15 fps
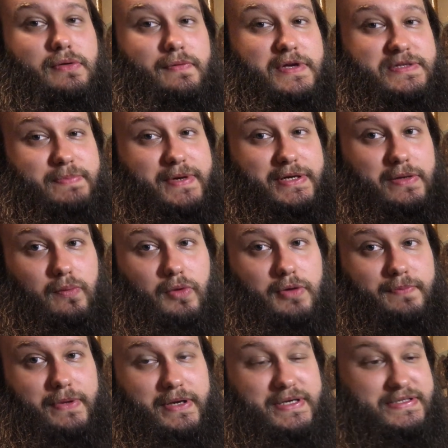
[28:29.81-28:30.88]
This being a
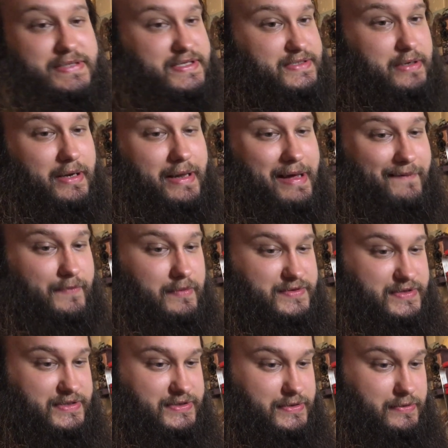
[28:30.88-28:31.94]
one piece does not have those
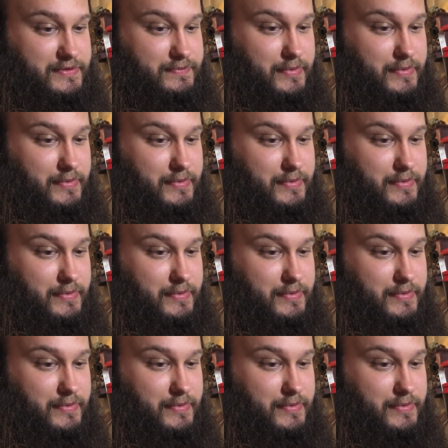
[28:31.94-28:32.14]
issues,